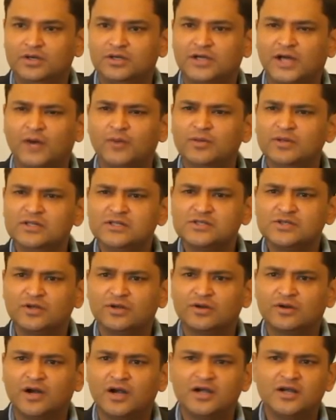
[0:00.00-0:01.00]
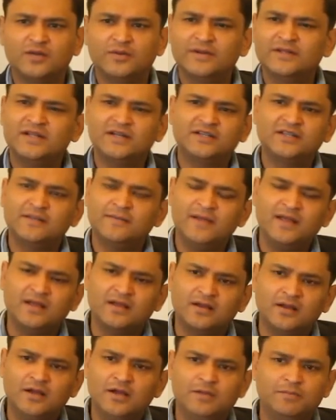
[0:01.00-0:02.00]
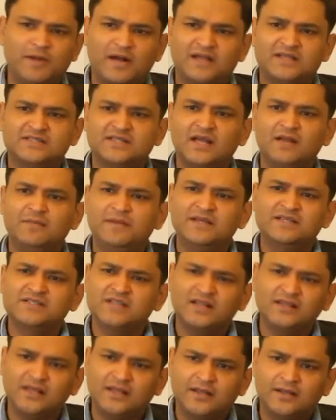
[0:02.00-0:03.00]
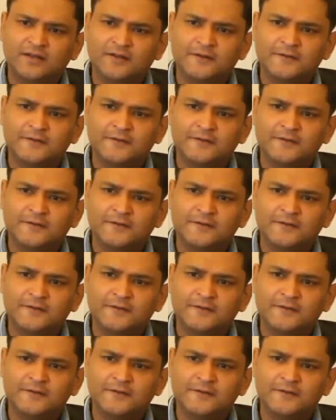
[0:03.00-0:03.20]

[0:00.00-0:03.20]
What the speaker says: towels or underwear that they make. Pakistan makes nothing.